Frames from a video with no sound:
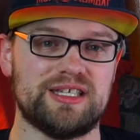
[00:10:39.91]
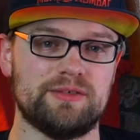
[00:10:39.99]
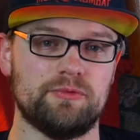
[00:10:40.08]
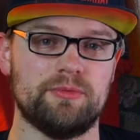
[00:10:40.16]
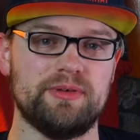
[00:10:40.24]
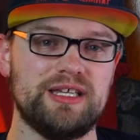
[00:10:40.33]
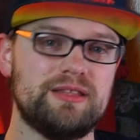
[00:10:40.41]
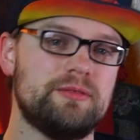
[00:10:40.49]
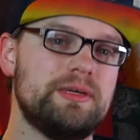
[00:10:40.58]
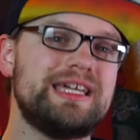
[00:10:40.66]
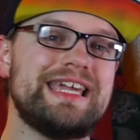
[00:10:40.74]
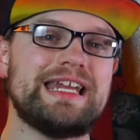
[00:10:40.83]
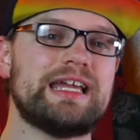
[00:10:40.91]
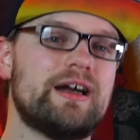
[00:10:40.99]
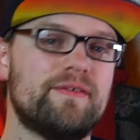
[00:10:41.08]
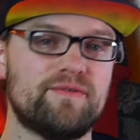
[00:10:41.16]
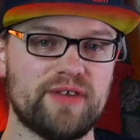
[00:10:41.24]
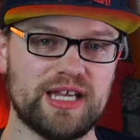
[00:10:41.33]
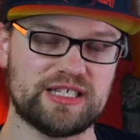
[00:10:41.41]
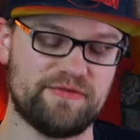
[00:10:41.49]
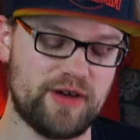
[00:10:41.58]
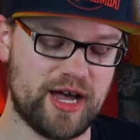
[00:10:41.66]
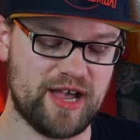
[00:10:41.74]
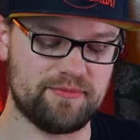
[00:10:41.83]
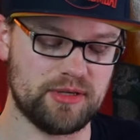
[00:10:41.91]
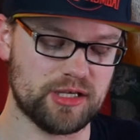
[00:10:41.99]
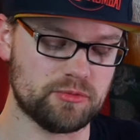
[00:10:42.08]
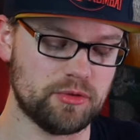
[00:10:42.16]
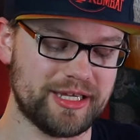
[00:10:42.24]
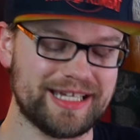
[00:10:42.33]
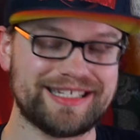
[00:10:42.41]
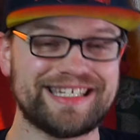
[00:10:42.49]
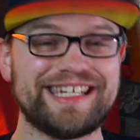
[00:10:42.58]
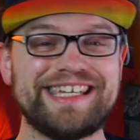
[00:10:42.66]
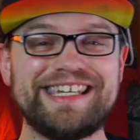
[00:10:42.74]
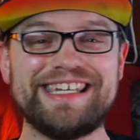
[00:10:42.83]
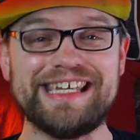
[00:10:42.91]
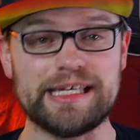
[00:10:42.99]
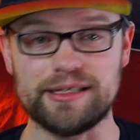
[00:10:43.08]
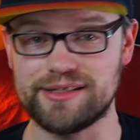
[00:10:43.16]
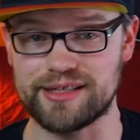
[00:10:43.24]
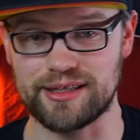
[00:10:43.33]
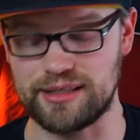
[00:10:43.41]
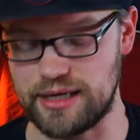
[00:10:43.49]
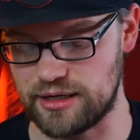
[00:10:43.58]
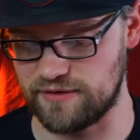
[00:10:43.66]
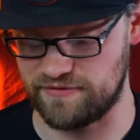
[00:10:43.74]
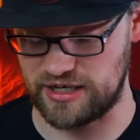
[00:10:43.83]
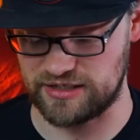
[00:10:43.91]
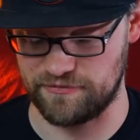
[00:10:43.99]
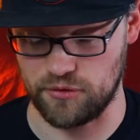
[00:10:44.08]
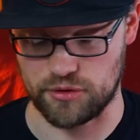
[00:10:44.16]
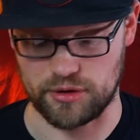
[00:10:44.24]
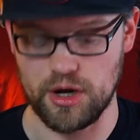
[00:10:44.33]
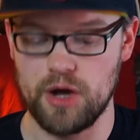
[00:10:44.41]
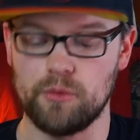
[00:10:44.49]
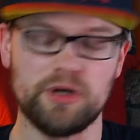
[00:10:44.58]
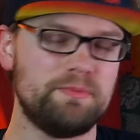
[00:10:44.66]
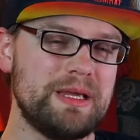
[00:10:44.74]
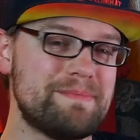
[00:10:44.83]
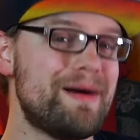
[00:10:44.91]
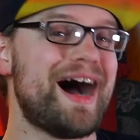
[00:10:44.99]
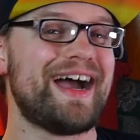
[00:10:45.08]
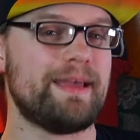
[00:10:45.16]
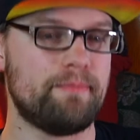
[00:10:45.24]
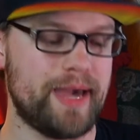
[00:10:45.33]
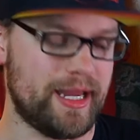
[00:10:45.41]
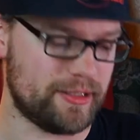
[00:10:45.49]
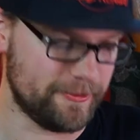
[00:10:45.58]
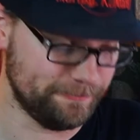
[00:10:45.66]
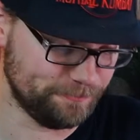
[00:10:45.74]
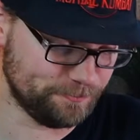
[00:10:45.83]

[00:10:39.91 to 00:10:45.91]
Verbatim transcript: It will be the beginning of Phase Five because we'll get teased at the end of Phase Four. Would be my bet.